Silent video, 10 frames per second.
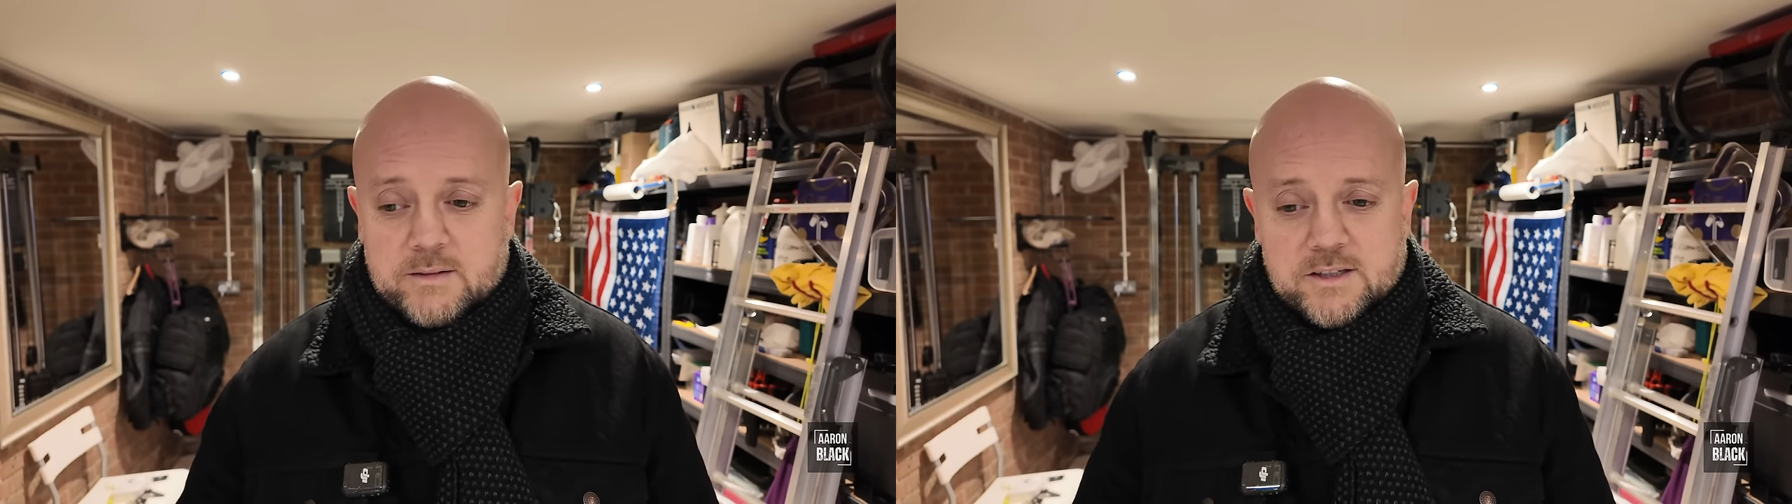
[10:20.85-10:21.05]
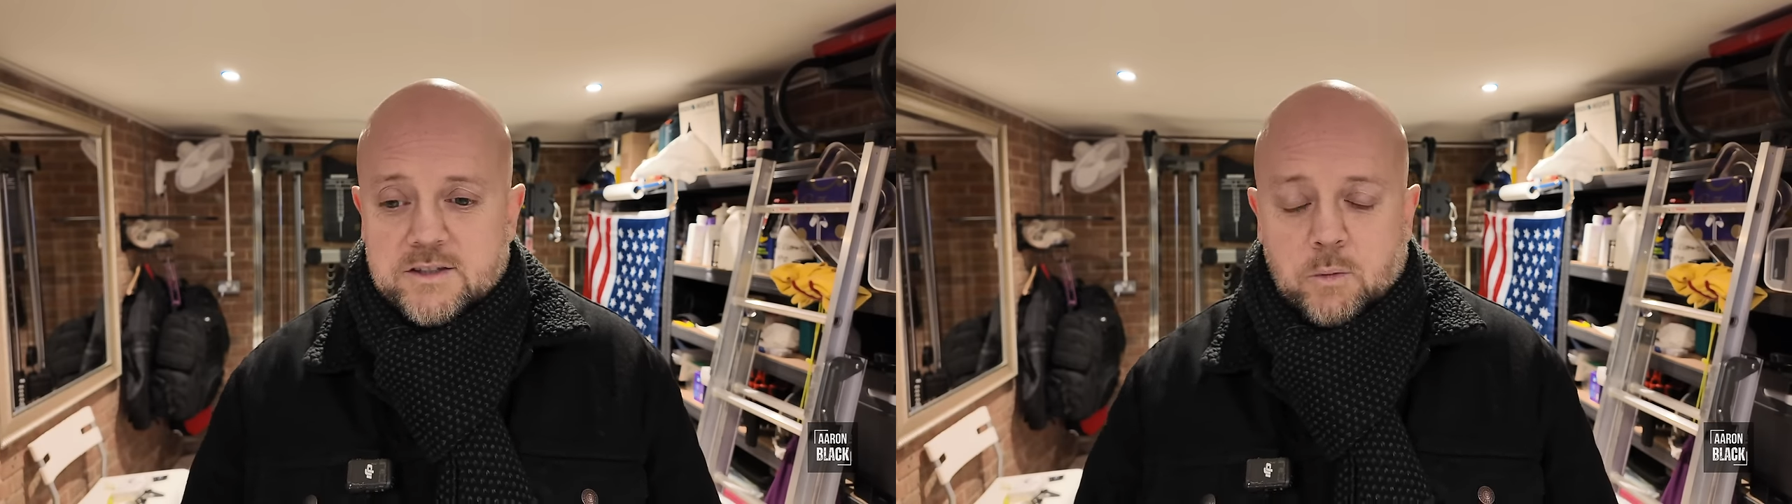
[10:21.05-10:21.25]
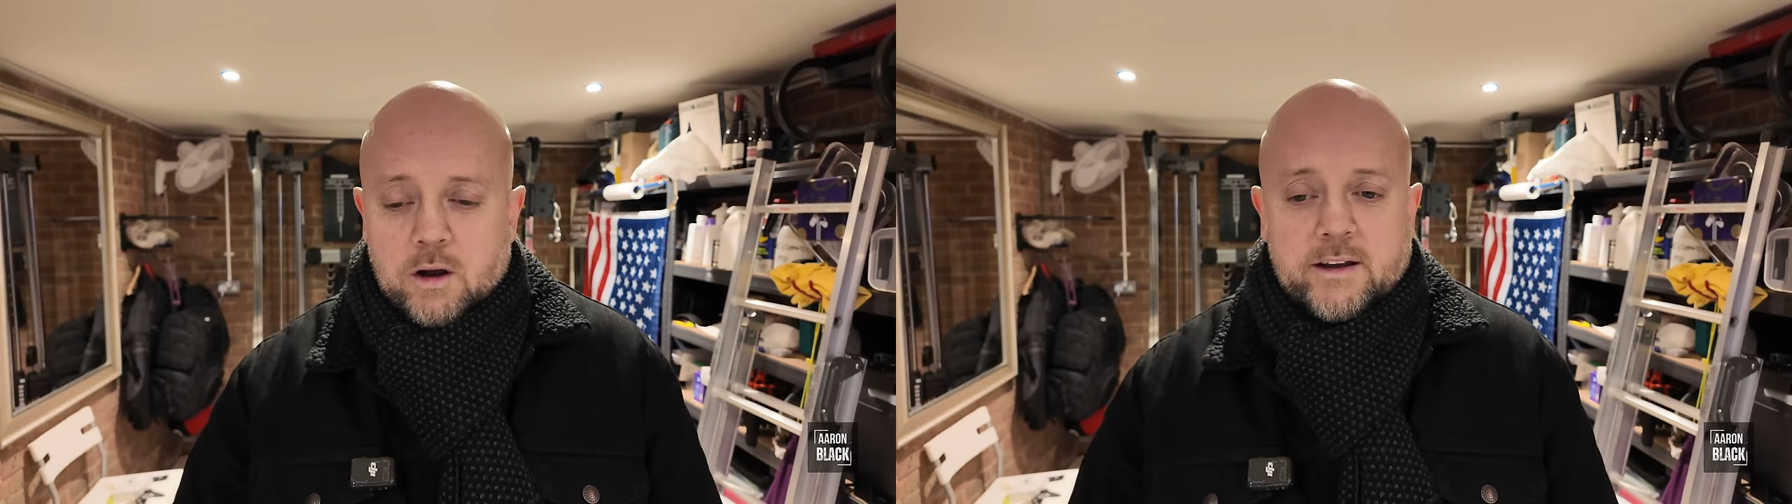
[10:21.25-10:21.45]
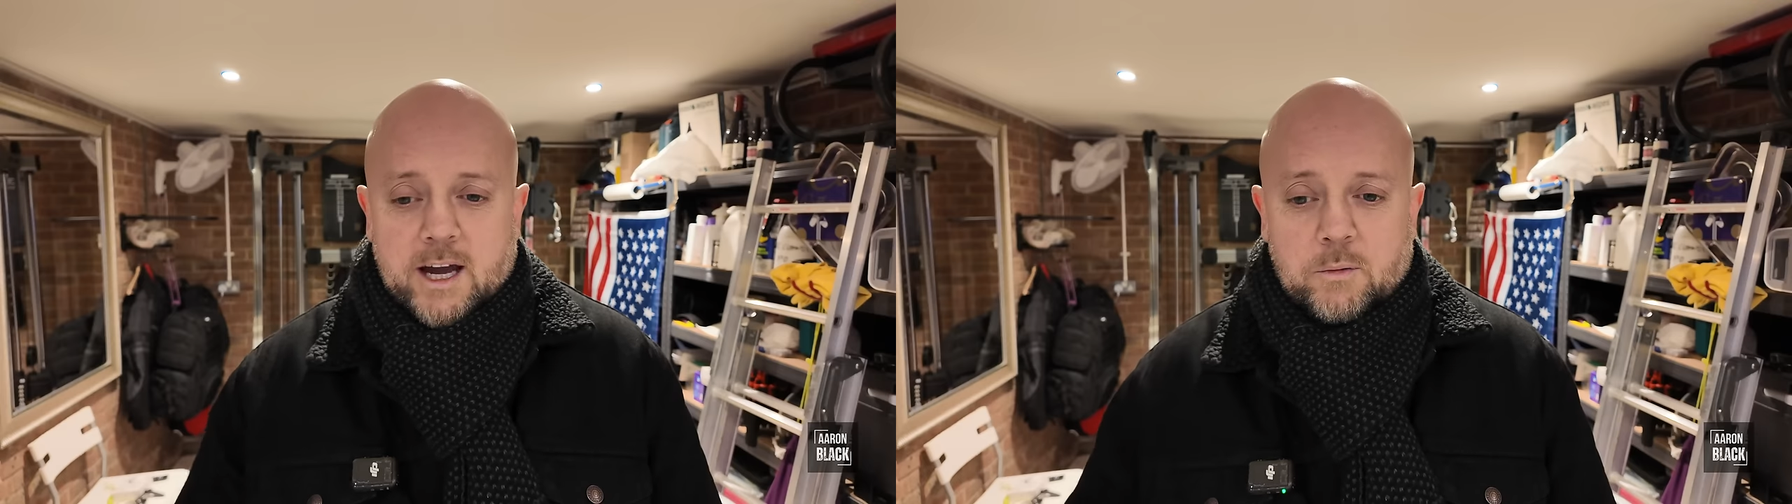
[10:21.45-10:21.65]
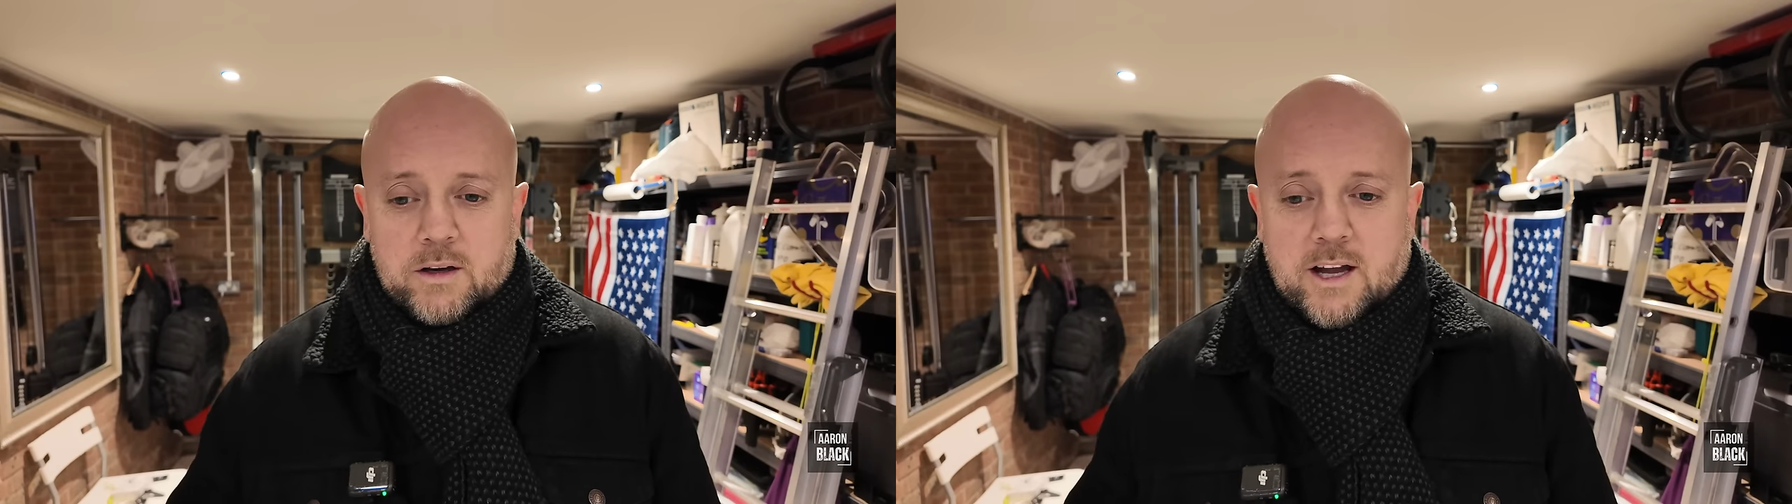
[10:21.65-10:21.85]
just to work
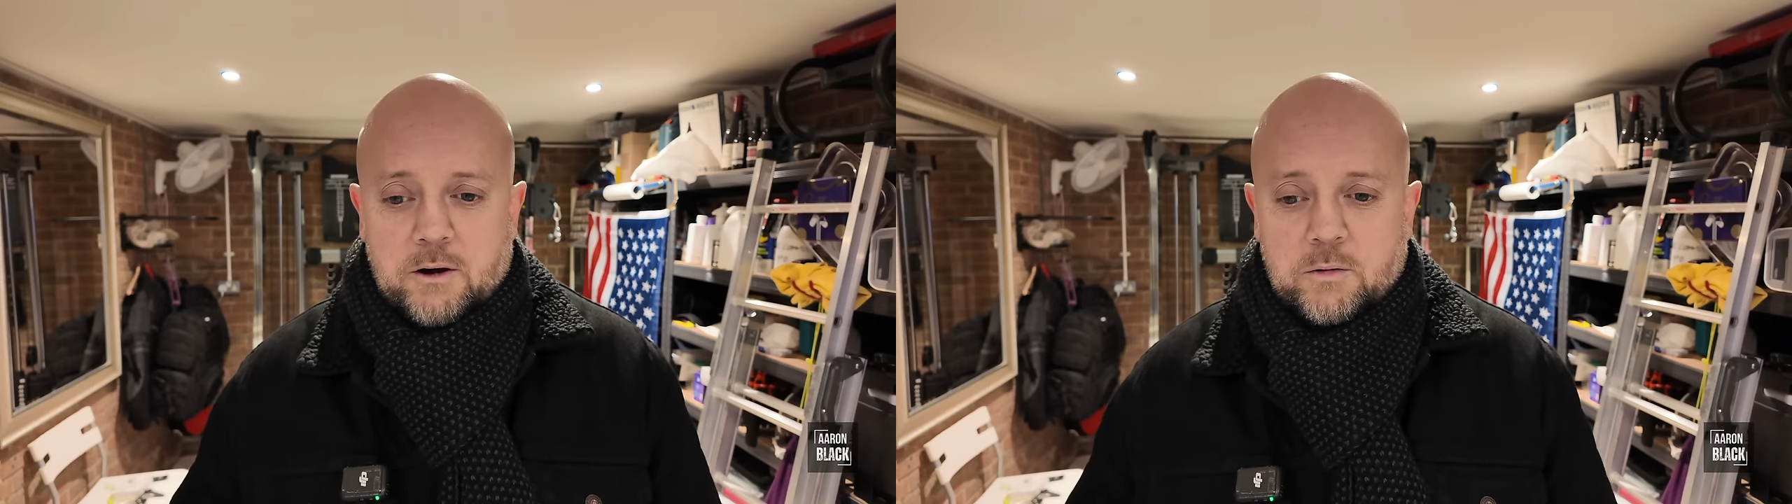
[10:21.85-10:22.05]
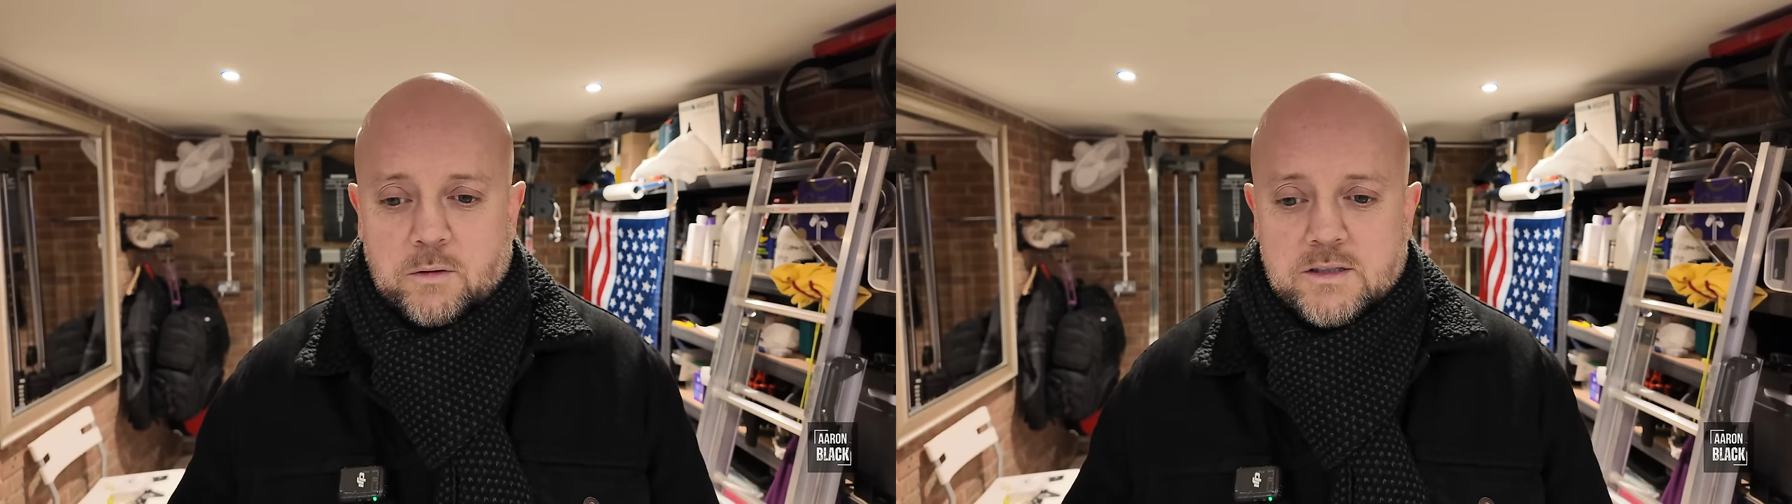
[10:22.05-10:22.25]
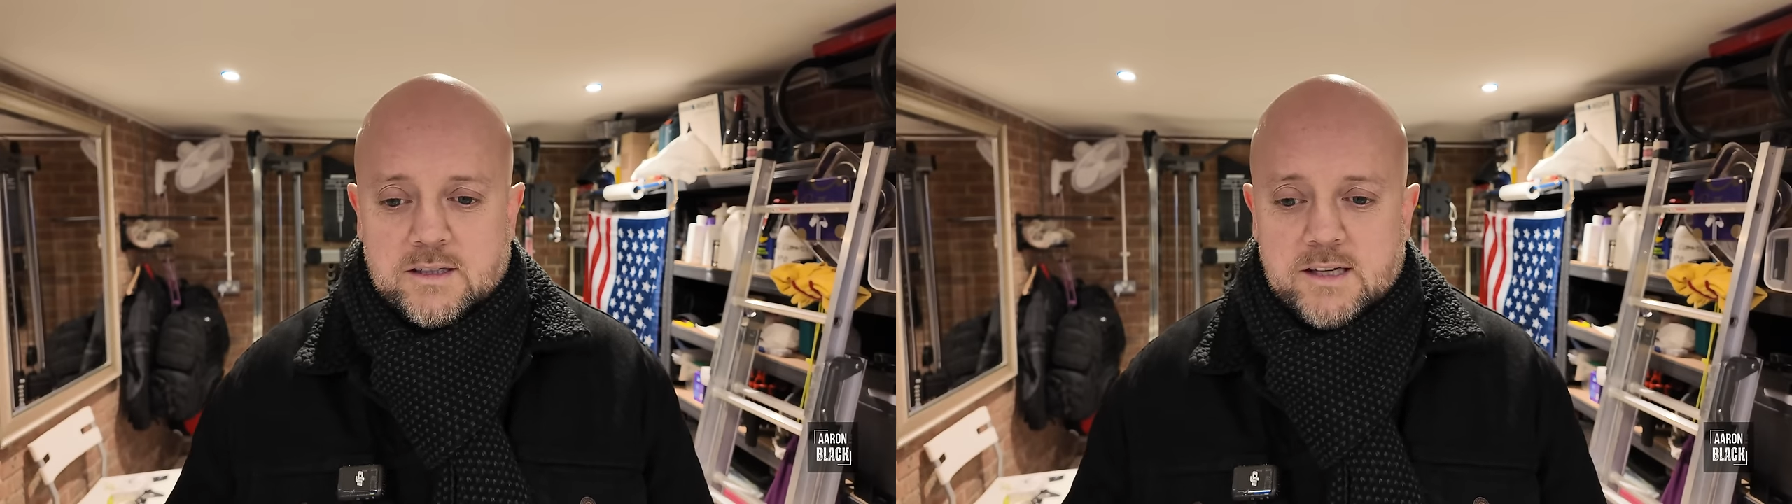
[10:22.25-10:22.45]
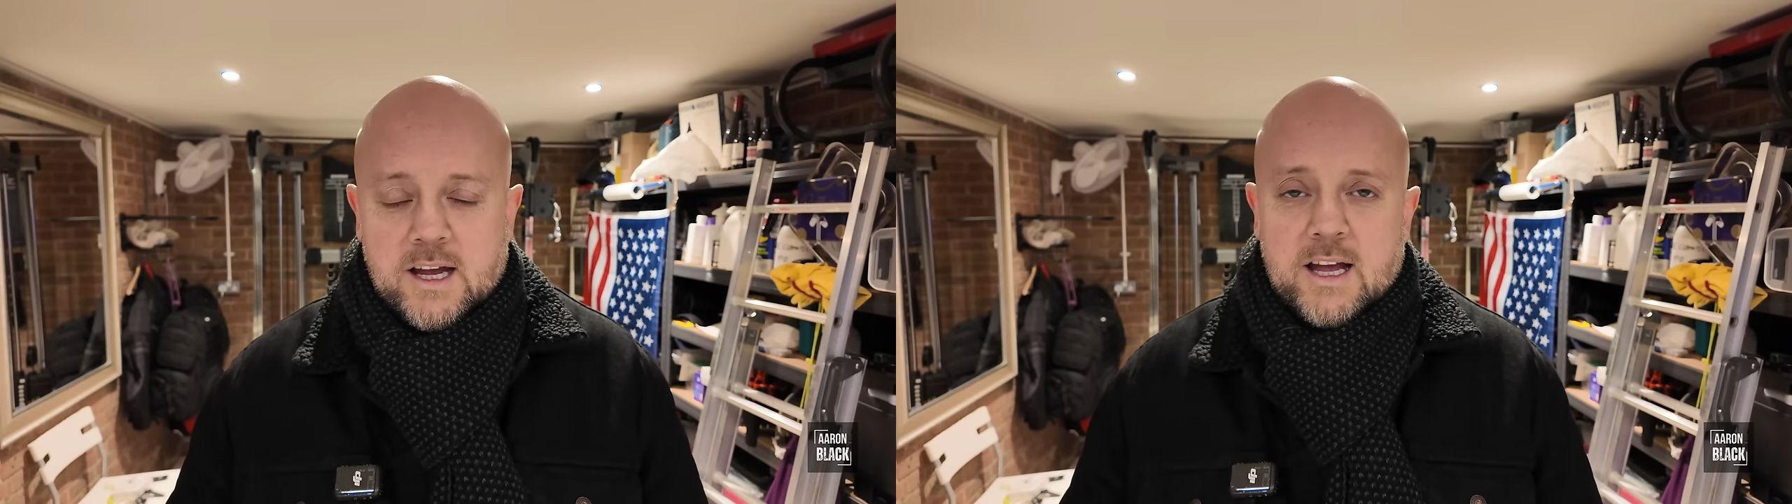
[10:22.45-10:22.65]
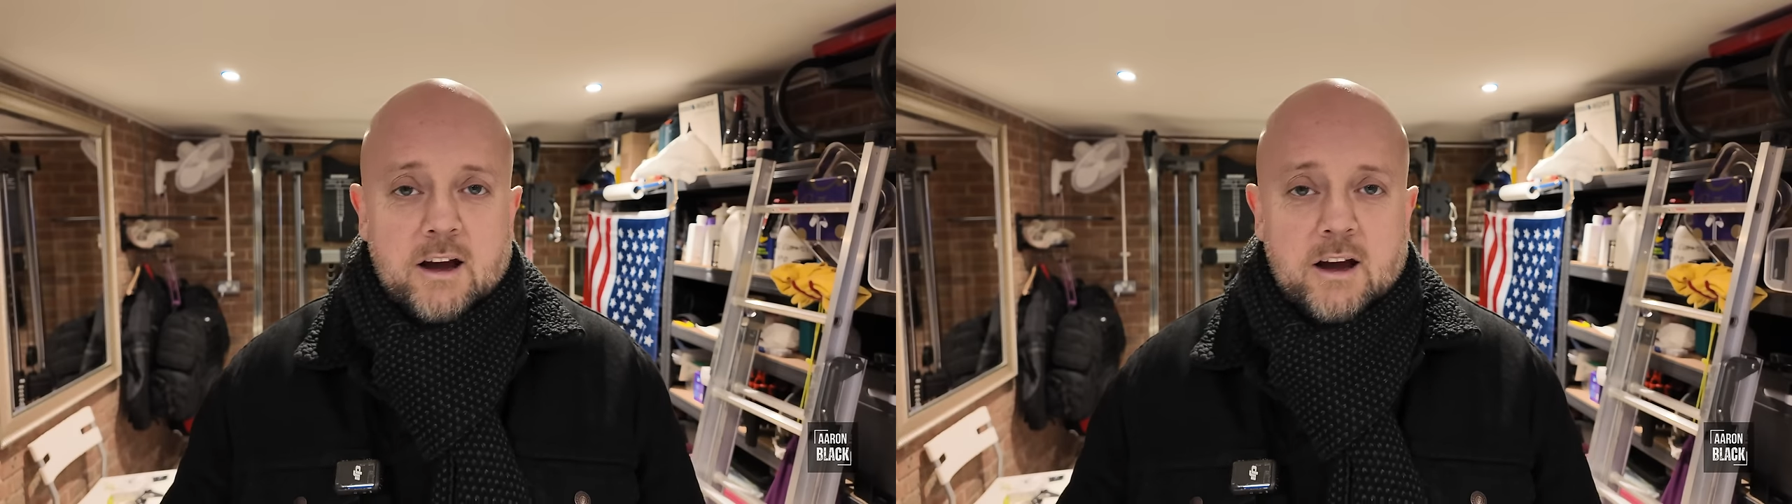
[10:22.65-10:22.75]
out what the code was, because